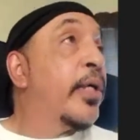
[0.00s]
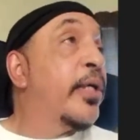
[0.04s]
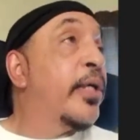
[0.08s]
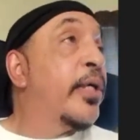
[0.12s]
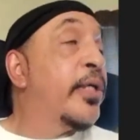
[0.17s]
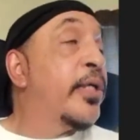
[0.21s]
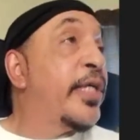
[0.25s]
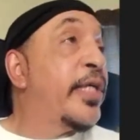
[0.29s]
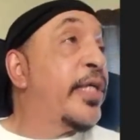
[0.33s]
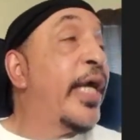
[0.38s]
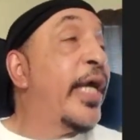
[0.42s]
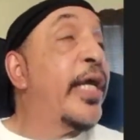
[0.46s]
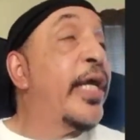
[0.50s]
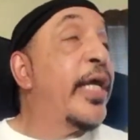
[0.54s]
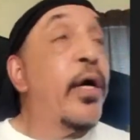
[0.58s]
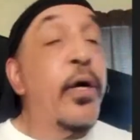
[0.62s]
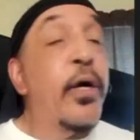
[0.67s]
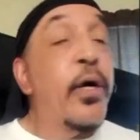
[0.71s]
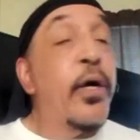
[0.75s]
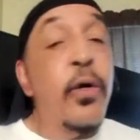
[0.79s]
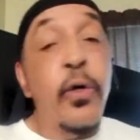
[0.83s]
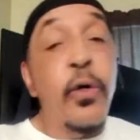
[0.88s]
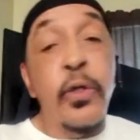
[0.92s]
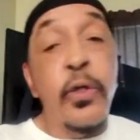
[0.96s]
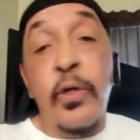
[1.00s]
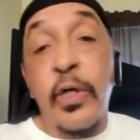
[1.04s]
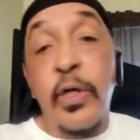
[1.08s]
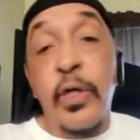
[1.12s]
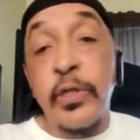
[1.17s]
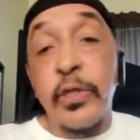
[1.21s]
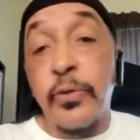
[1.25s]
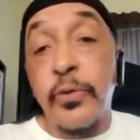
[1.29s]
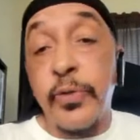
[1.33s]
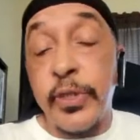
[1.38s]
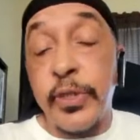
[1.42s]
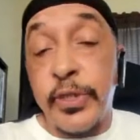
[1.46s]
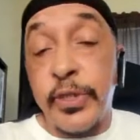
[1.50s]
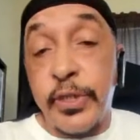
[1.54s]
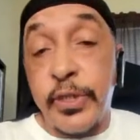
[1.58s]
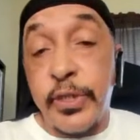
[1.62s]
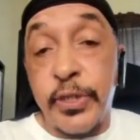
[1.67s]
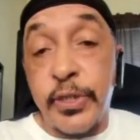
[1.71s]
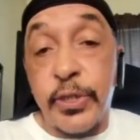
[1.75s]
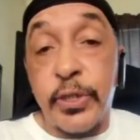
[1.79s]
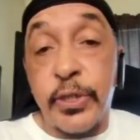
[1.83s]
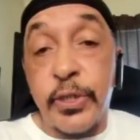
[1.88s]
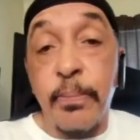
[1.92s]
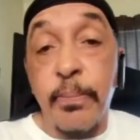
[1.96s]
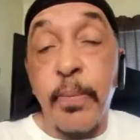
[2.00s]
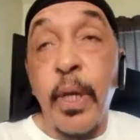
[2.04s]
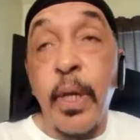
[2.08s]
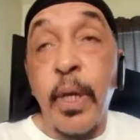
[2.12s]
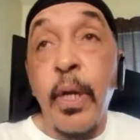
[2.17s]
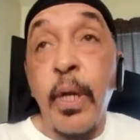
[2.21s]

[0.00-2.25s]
containing or holding on to a system